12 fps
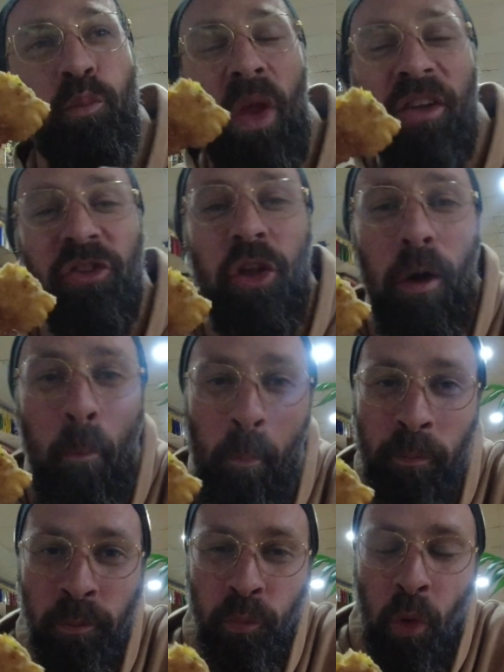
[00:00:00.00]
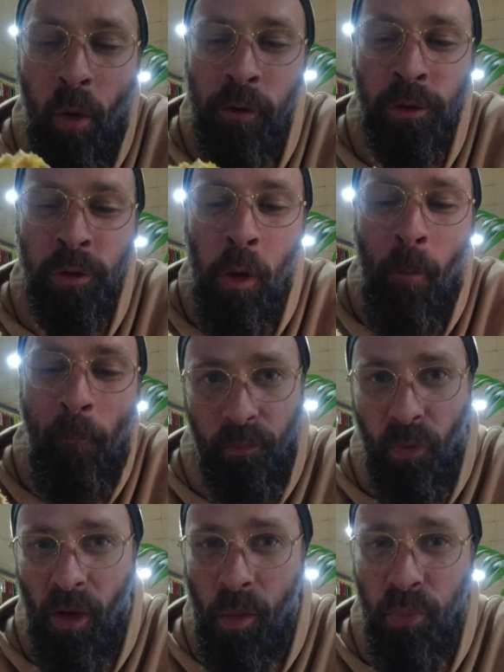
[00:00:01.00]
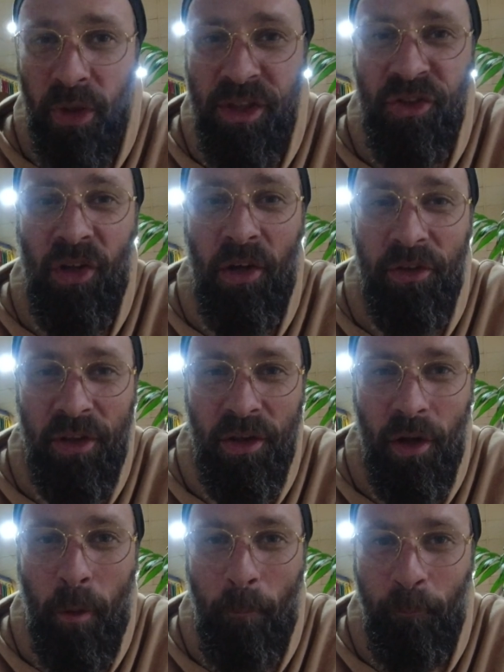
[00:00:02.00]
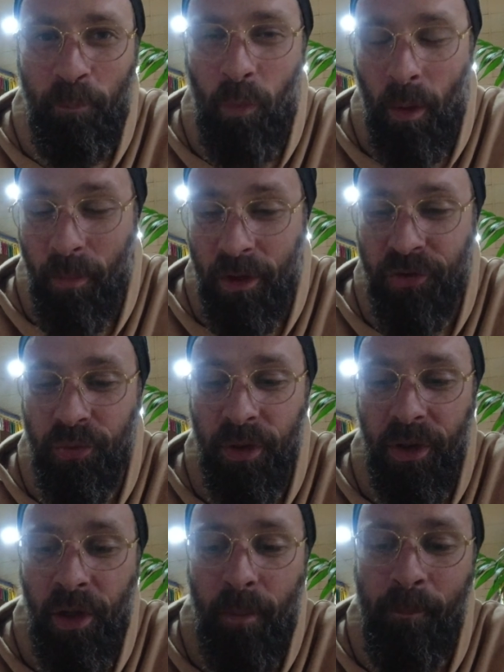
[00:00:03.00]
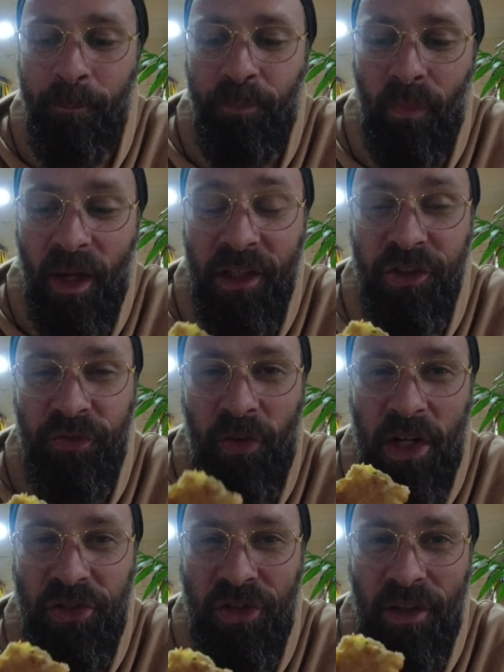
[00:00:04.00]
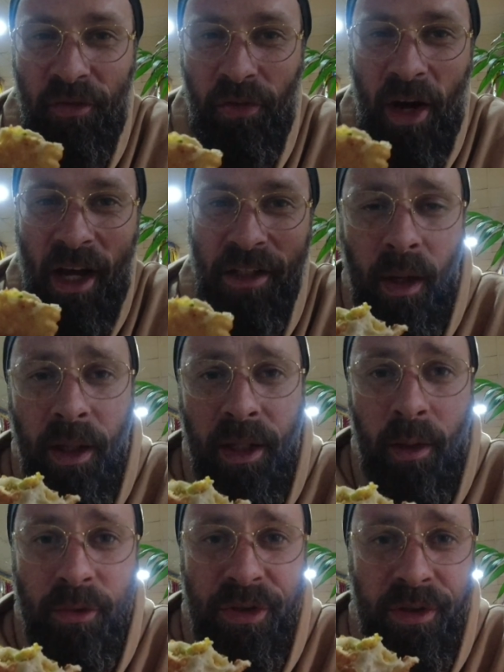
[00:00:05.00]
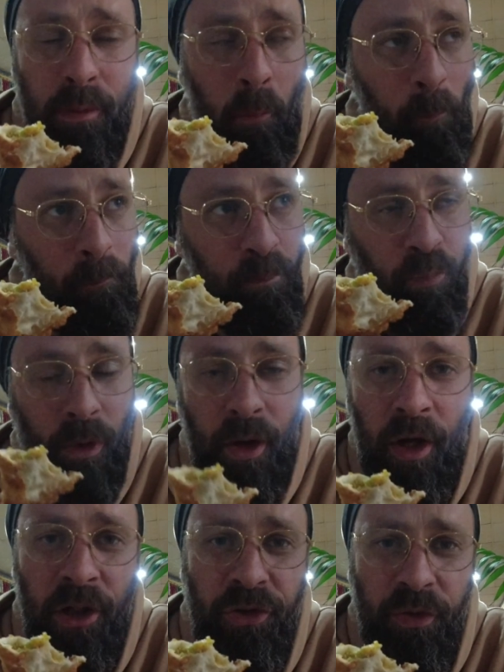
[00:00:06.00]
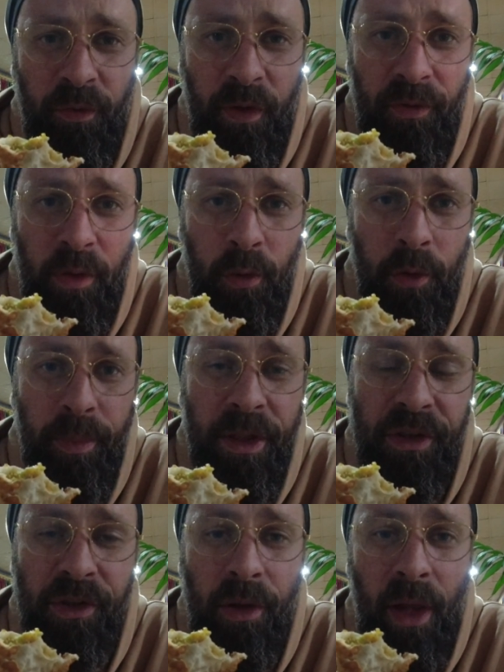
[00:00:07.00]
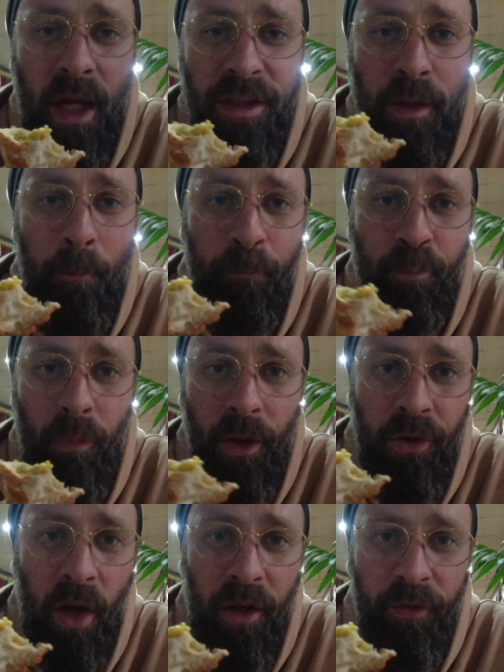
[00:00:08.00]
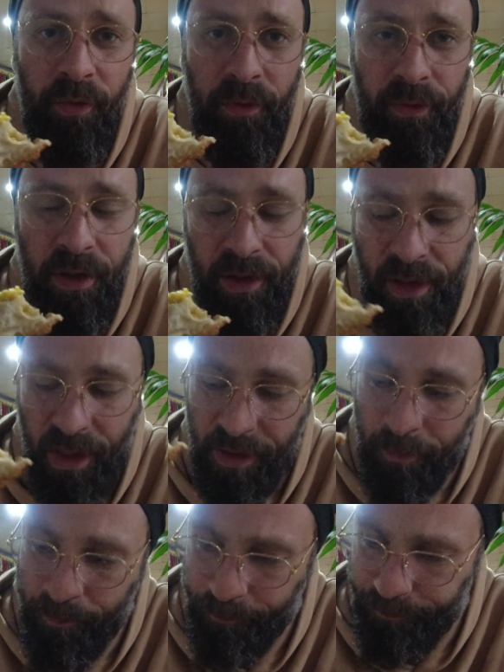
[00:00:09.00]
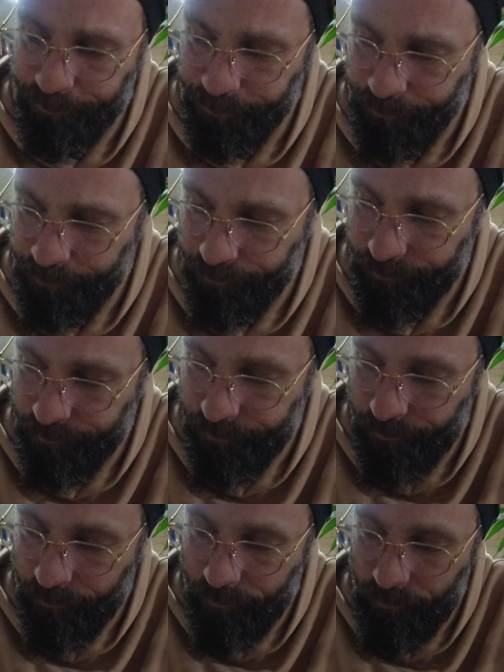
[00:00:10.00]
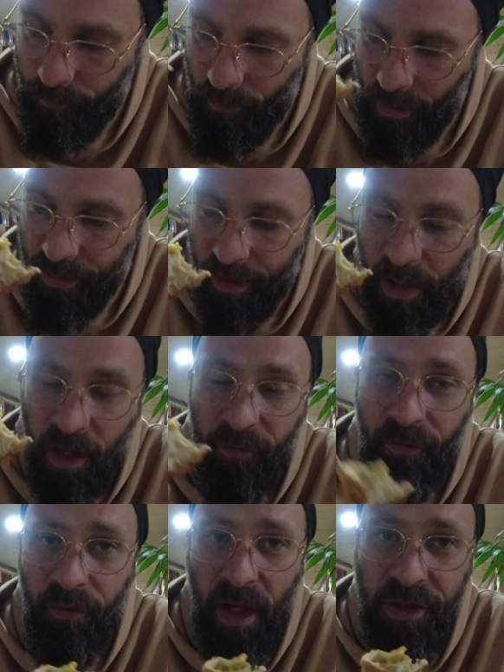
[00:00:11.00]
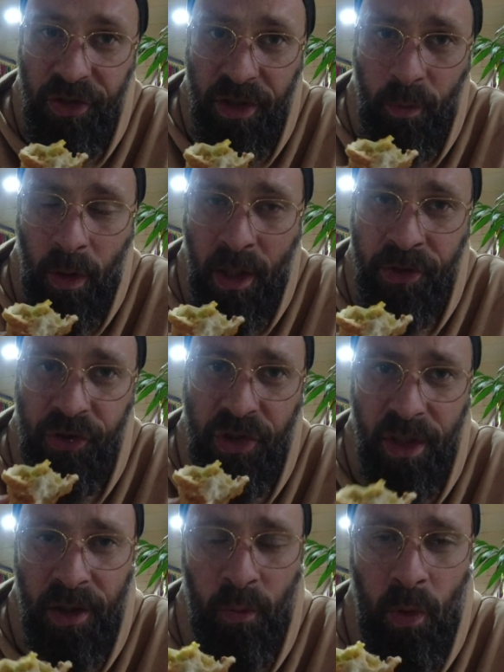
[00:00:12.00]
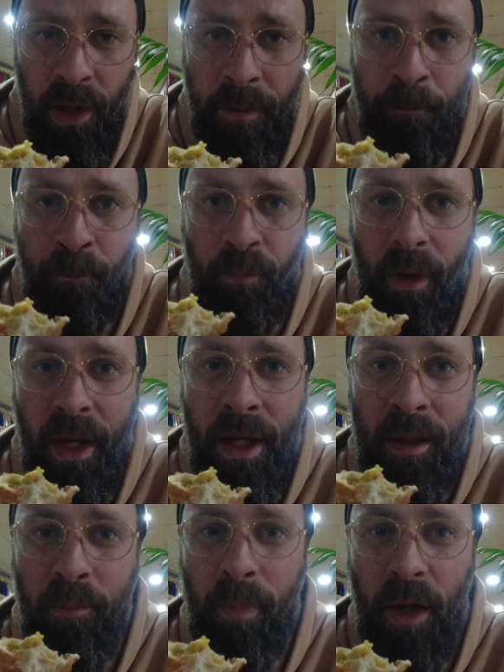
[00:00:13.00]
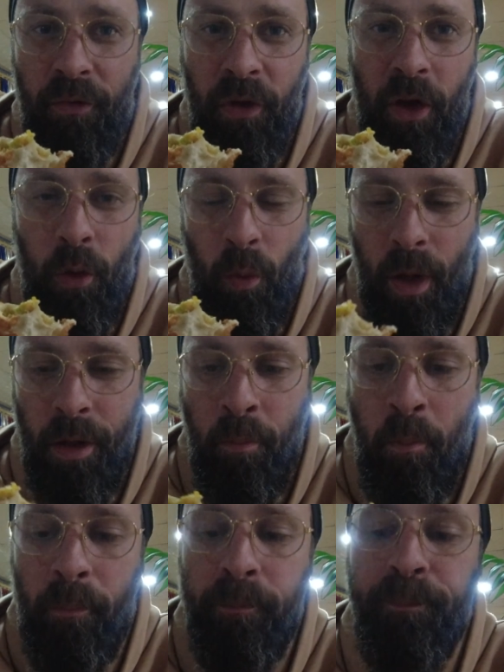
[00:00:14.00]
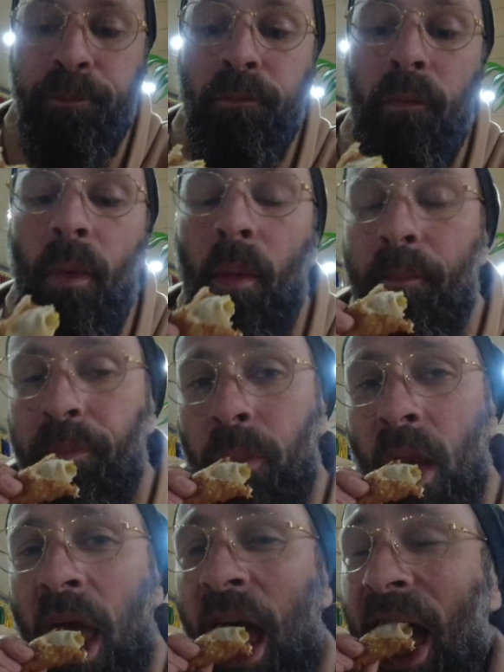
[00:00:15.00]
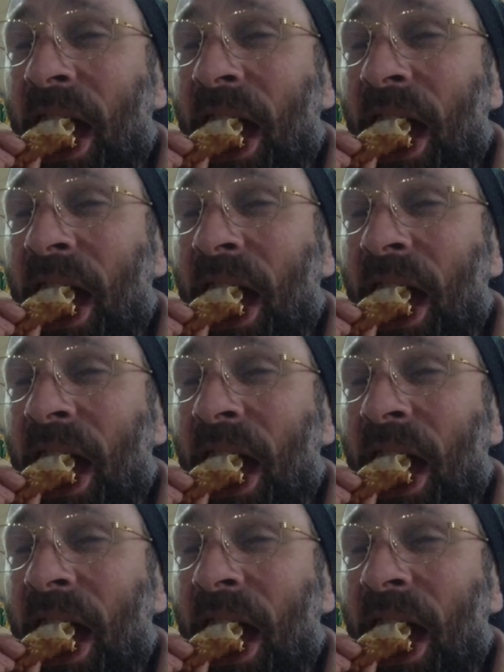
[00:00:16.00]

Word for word: that's good. Pretty salty though, but really good. And it's freshly fried. And that was one hundred fifty rupees, so that's a dollar fifty Canadian. And they got veggie one, chicken one, and buffalo one. Mm.